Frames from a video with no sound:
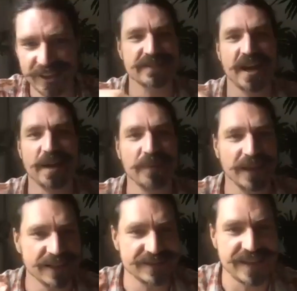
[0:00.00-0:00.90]
time he
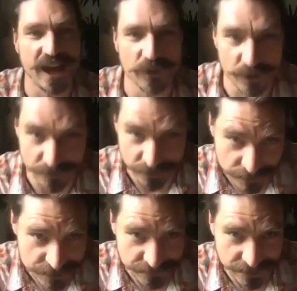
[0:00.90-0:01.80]
gets down over the
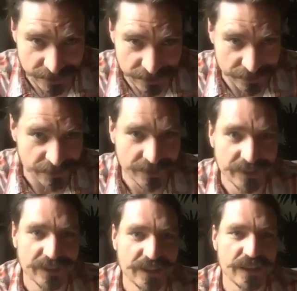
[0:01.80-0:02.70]
course of a year,
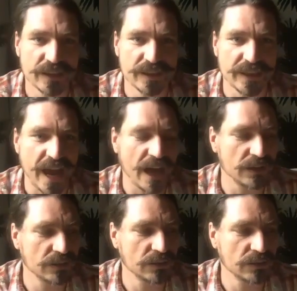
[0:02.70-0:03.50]
that